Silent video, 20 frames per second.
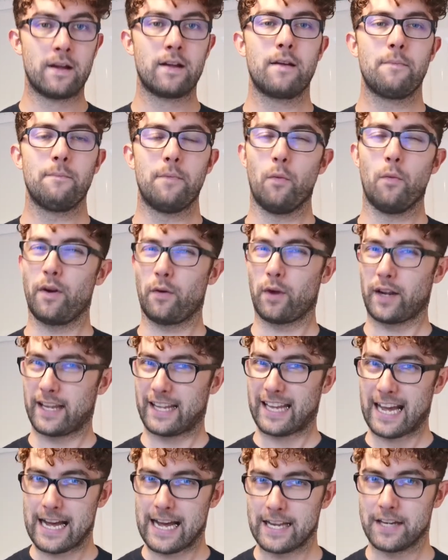But what it
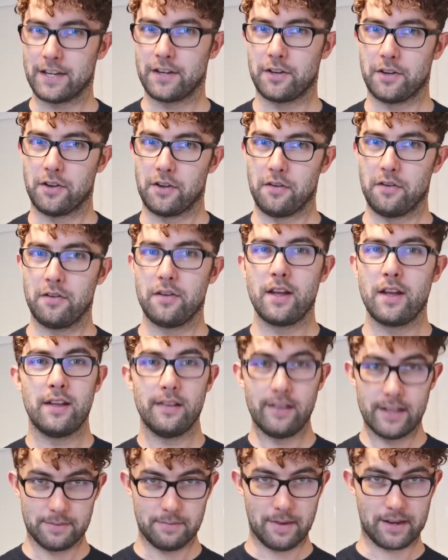can do
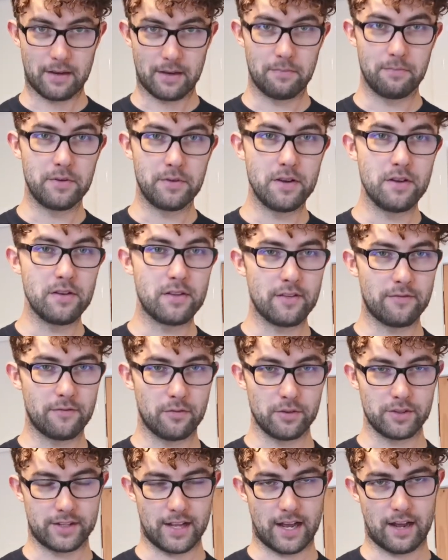is make a
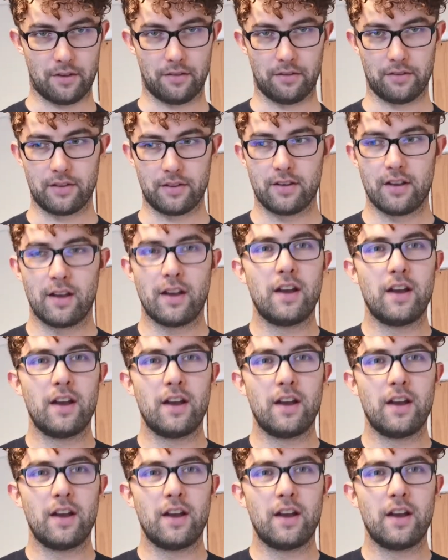beautiful sound.